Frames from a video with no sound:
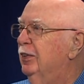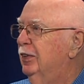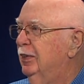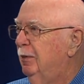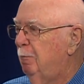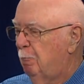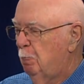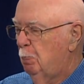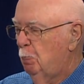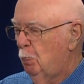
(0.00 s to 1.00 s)
this.
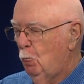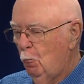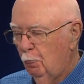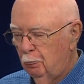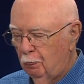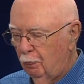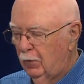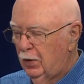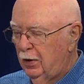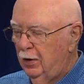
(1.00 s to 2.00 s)
What is it?
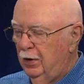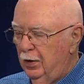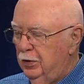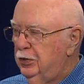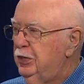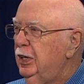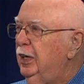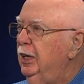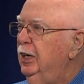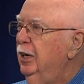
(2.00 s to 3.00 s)

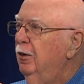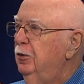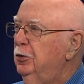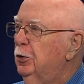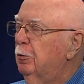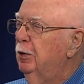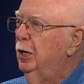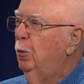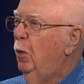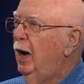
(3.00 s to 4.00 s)
City to
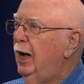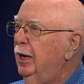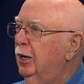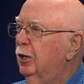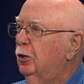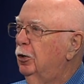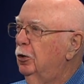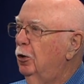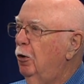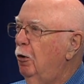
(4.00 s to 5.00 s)
require
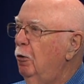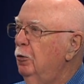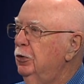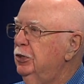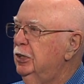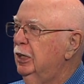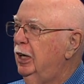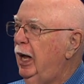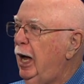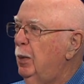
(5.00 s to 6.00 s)
closed
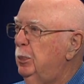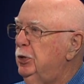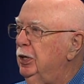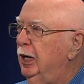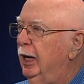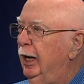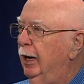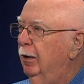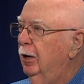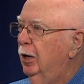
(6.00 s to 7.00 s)

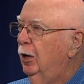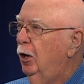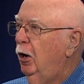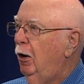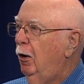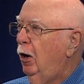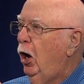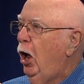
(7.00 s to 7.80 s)
captioning. For what?